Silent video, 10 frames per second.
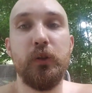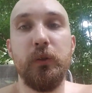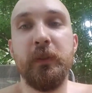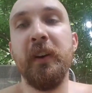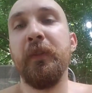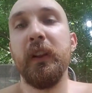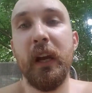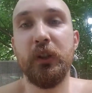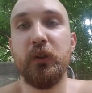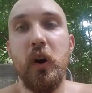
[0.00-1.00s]
different
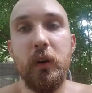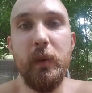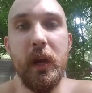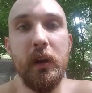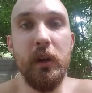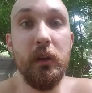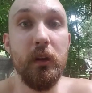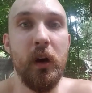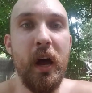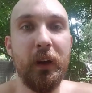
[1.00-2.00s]
like strongman
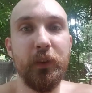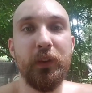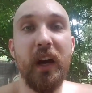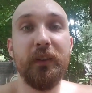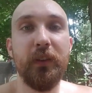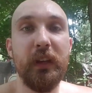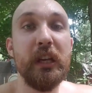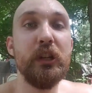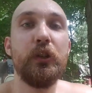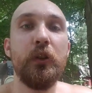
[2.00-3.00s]
exercises
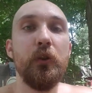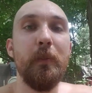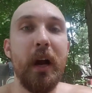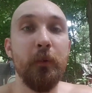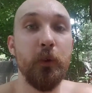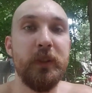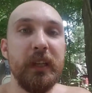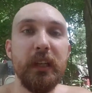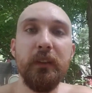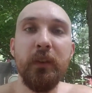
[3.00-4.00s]
into my
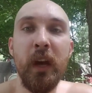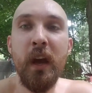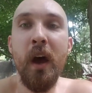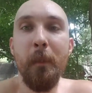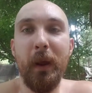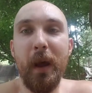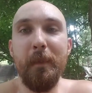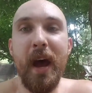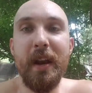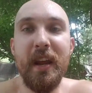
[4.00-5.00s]
routines, but
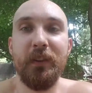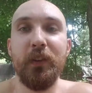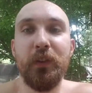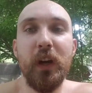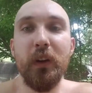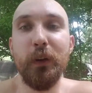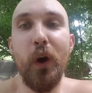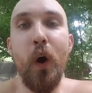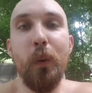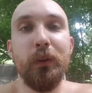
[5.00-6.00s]
I'm not necessarily
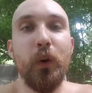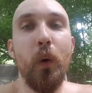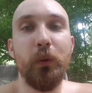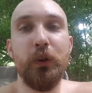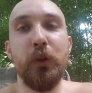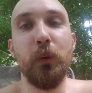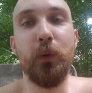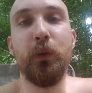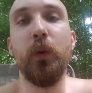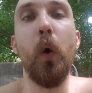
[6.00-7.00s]
always going to do
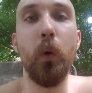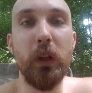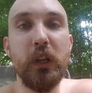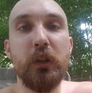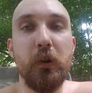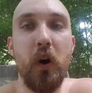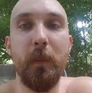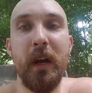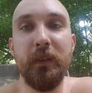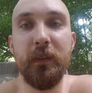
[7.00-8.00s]
solely
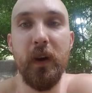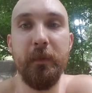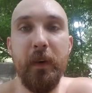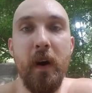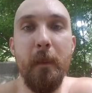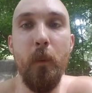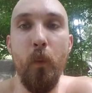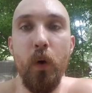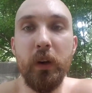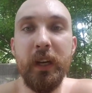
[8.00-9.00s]
strongman stuff.
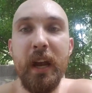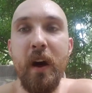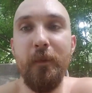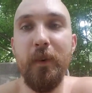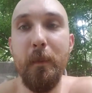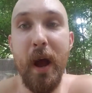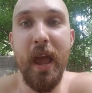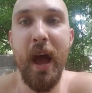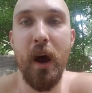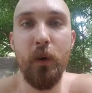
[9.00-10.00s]
Working out from
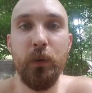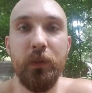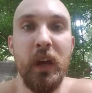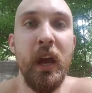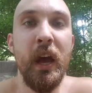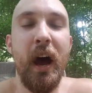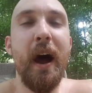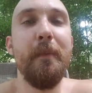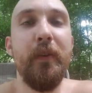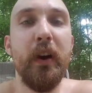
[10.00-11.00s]
my house,
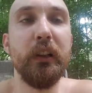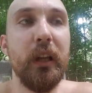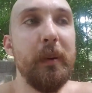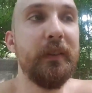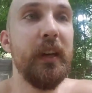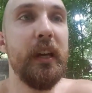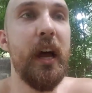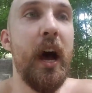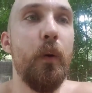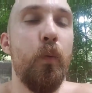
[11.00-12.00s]
I'm very limited
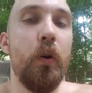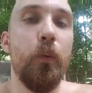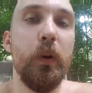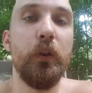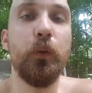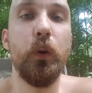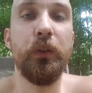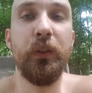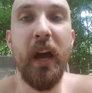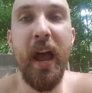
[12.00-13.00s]
on what
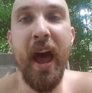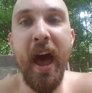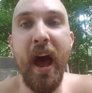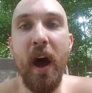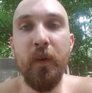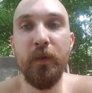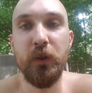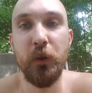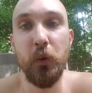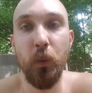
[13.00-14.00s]
resources I have
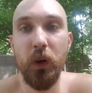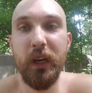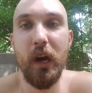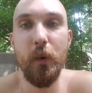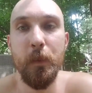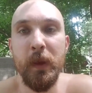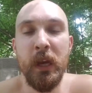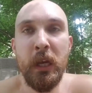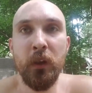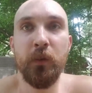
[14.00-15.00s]
to work out,
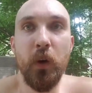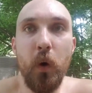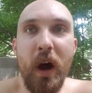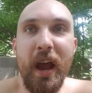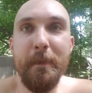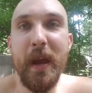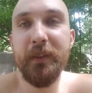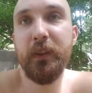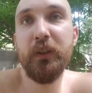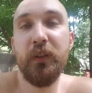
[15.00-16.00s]
so I
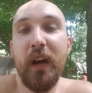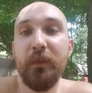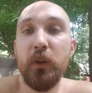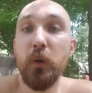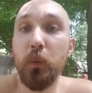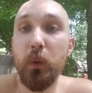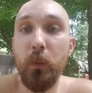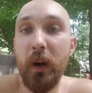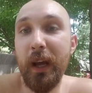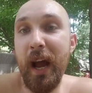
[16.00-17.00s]
basically just have to use with
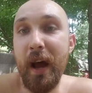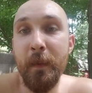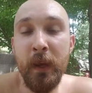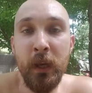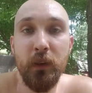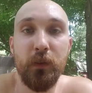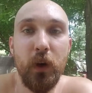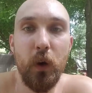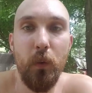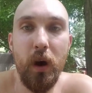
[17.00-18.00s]
what I got.
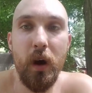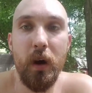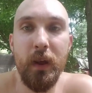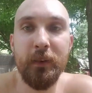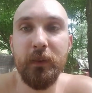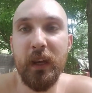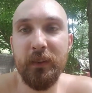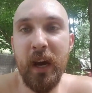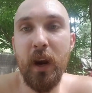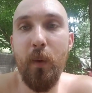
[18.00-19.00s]
So
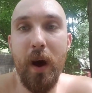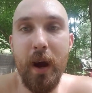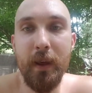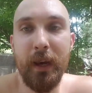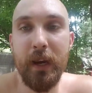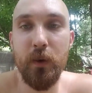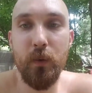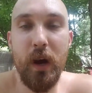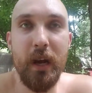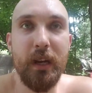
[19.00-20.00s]
that's kind of why like
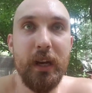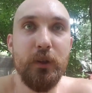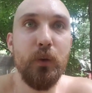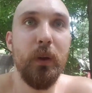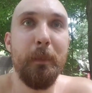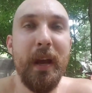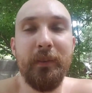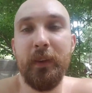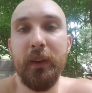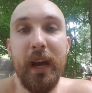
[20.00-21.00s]
I do
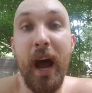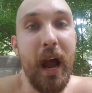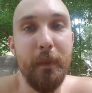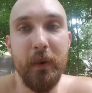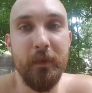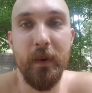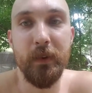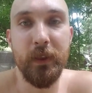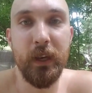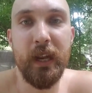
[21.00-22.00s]
basically a hybrid of
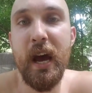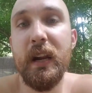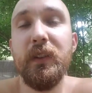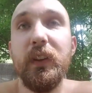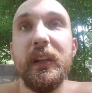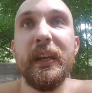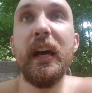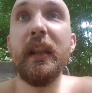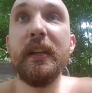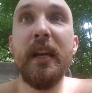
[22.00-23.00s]
everything. And honestly, at the
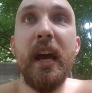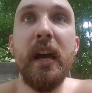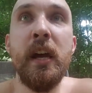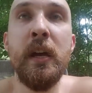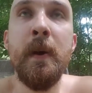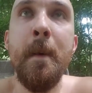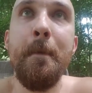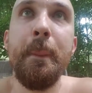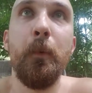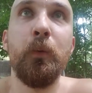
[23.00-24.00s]
end of the day,
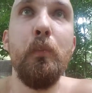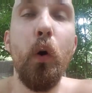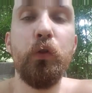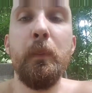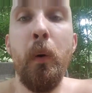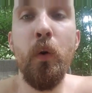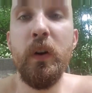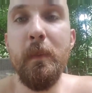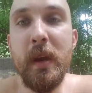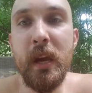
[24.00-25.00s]
what's most
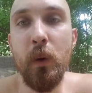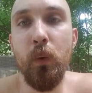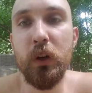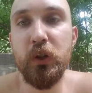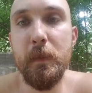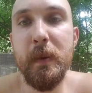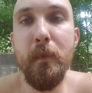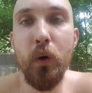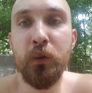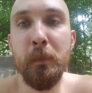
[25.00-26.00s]
important to me and what should be
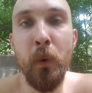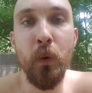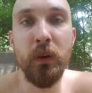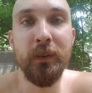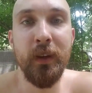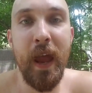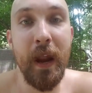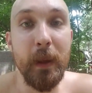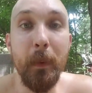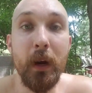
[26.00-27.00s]
most important to
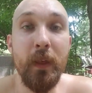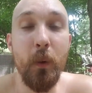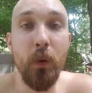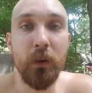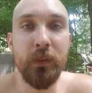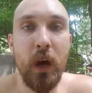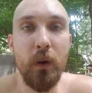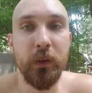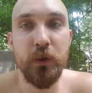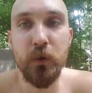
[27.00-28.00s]
anybody that works
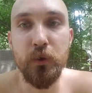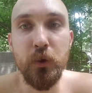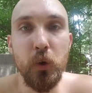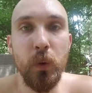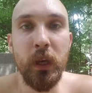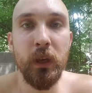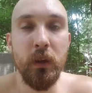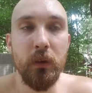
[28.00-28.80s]
out is that you're doing